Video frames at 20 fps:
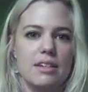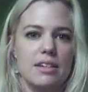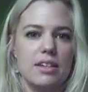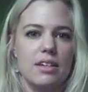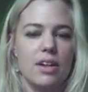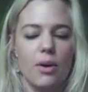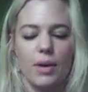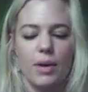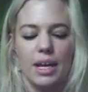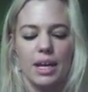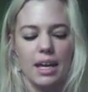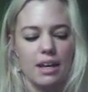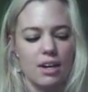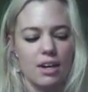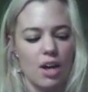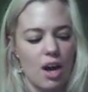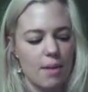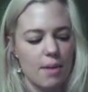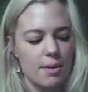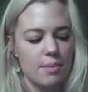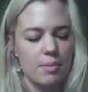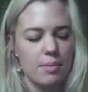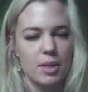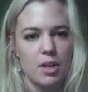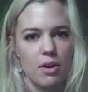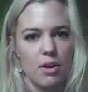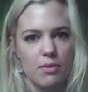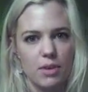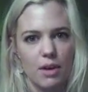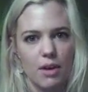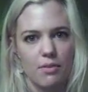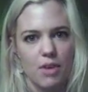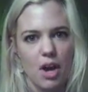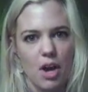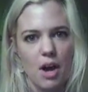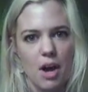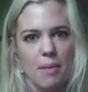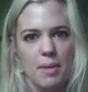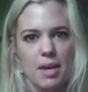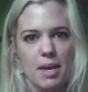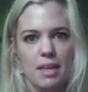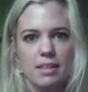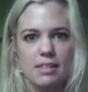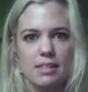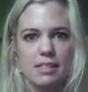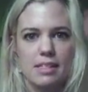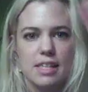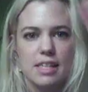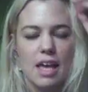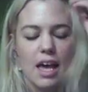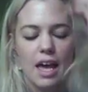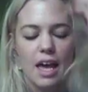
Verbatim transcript: you know, again, comment below if you have comments.